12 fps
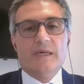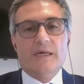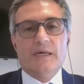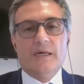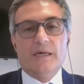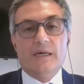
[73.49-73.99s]

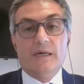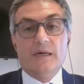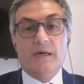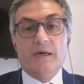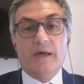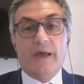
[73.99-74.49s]

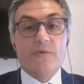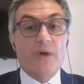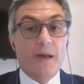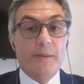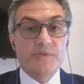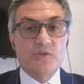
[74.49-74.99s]
a
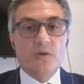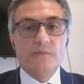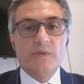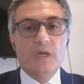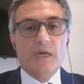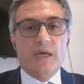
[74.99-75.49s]

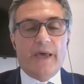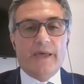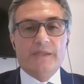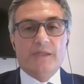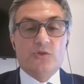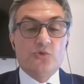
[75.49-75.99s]
ransom
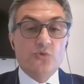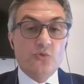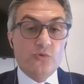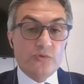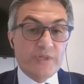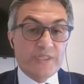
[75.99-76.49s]
and to
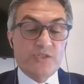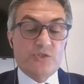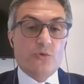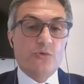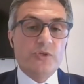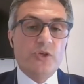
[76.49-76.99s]

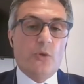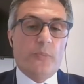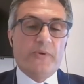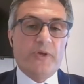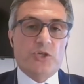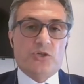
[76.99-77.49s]
restore the
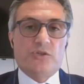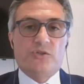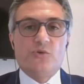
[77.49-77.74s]
operation.